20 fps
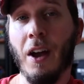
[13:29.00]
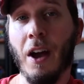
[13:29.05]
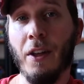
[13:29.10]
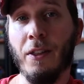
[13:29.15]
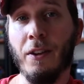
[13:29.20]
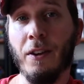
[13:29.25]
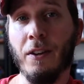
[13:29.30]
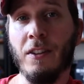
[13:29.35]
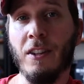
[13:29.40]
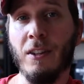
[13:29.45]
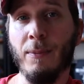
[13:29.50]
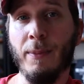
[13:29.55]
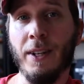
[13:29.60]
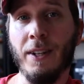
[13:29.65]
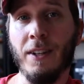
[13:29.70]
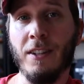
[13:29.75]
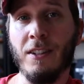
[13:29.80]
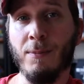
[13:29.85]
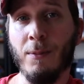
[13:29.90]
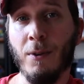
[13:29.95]
other than being
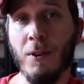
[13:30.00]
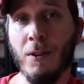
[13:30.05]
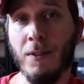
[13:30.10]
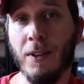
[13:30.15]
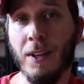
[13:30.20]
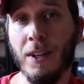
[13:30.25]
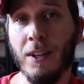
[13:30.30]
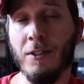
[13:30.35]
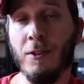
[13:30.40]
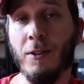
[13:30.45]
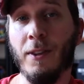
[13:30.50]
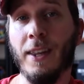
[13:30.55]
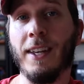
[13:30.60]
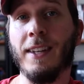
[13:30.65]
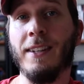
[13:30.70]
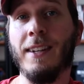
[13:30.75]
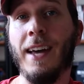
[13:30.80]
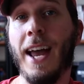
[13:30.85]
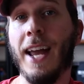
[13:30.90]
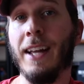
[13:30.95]
in this movie so they
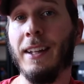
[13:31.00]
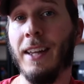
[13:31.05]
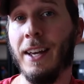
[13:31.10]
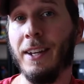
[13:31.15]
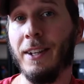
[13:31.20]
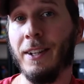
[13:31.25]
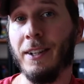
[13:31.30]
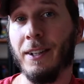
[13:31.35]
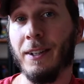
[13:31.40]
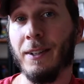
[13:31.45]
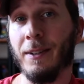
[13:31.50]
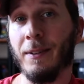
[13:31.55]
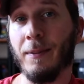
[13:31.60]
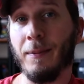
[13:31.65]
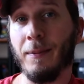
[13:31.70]
can die later.